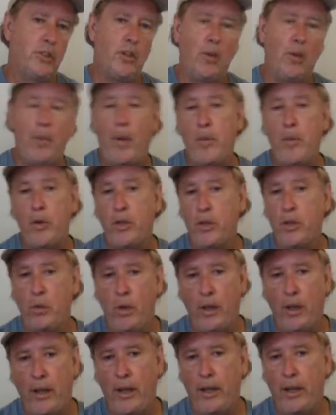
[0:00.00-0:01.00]
Maybe you
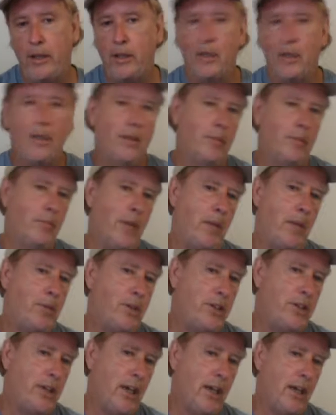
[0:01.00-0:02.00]
can relate,
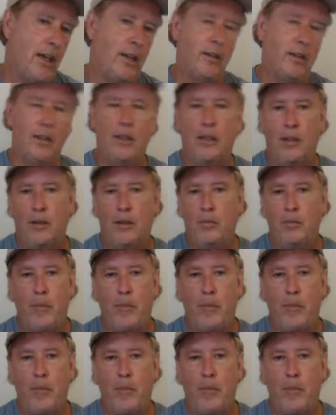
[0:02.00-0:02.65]
maybe you can't.